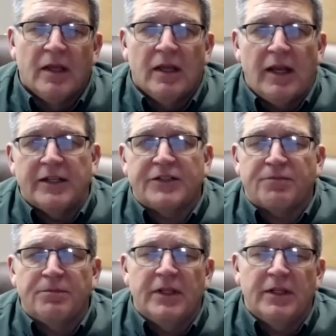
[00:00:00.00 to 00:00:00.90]
Now it's
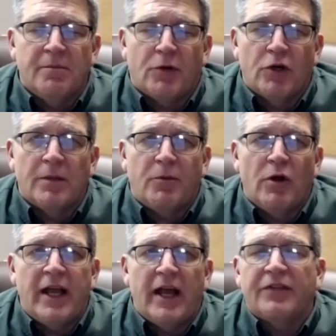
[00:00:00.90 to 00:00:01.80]
important to
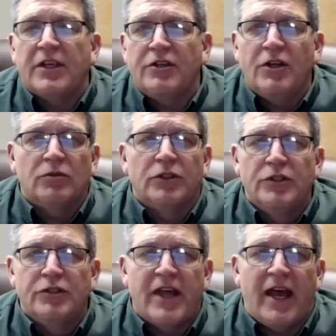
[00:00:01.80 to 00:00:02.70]
point out that you don't
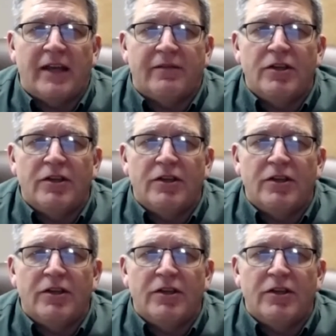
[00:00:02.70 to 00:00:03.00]
lose that.